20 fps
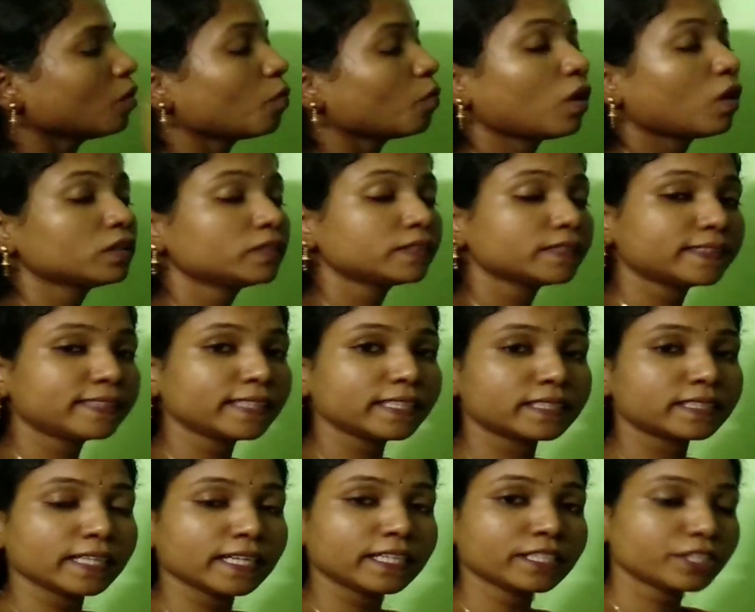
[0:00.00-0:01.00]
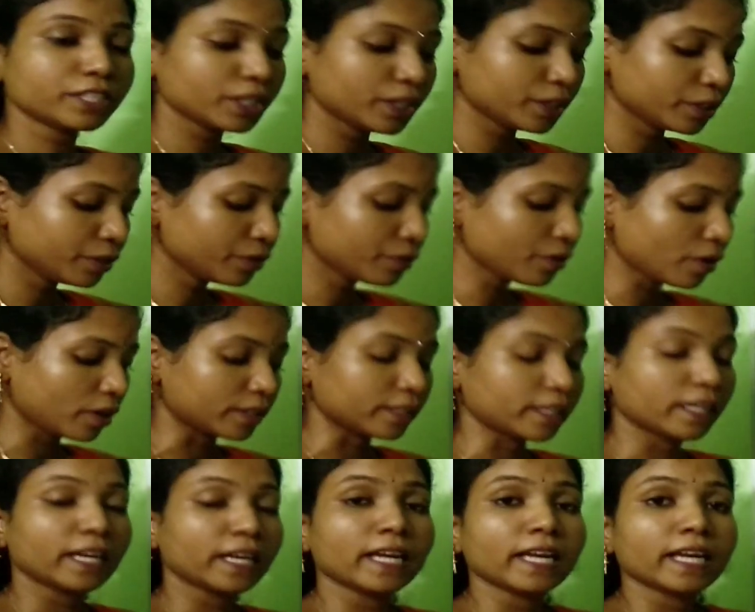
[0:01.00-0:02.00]
What is this interneuron?
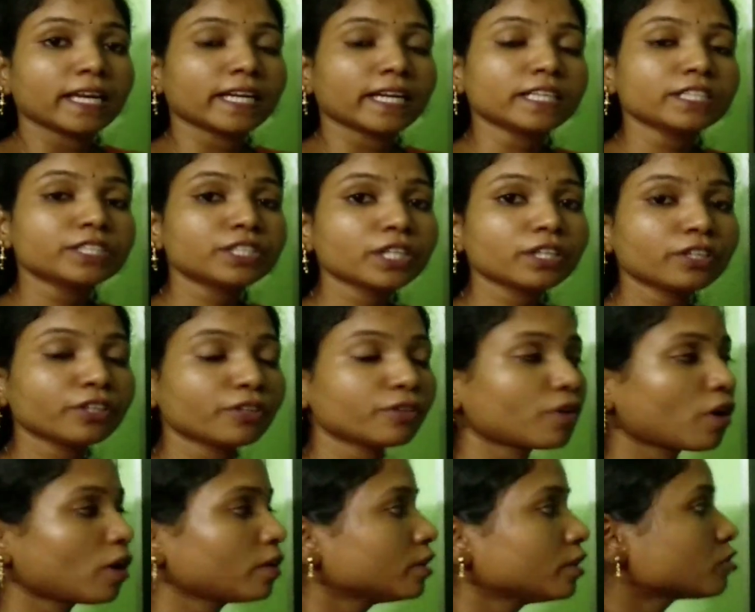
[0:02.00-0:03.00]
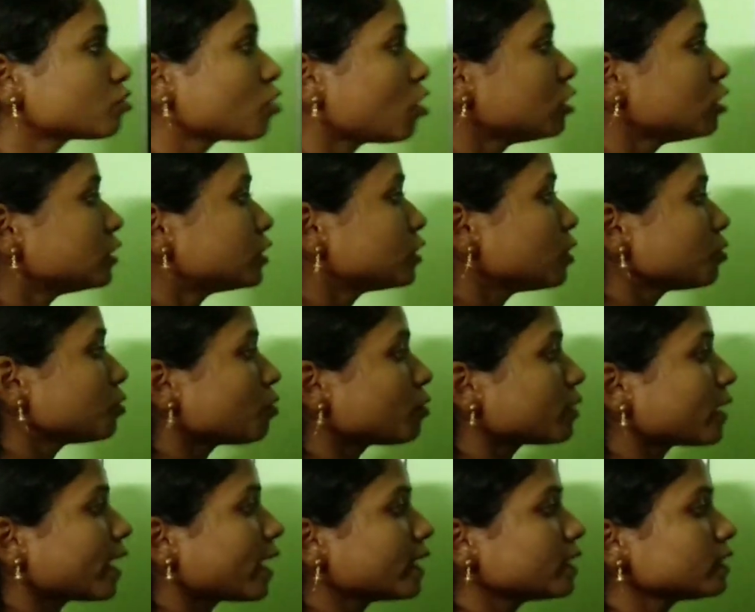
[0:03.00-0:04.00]
Interneuron is also
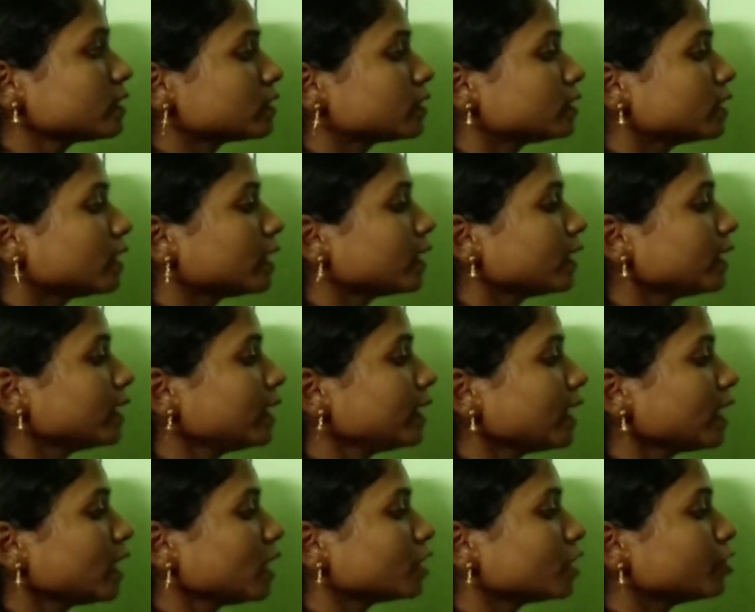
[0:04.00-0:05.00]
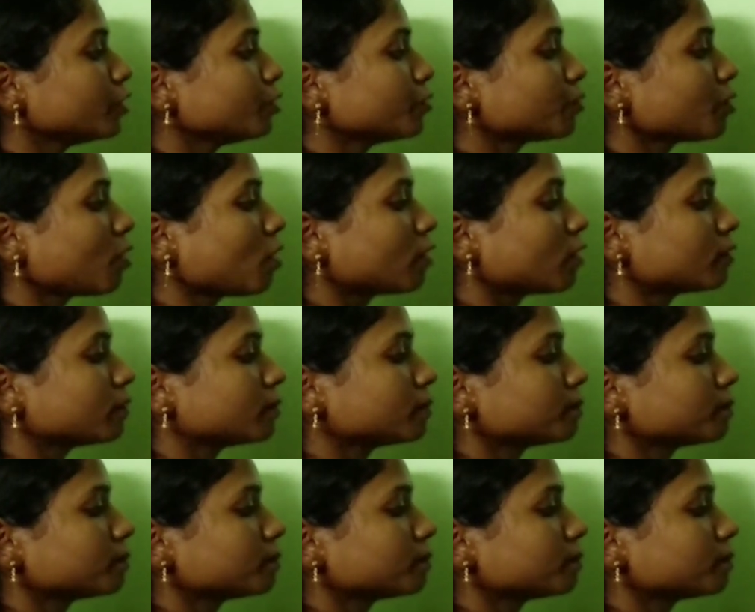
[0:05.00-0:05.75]
known as the relay neuron.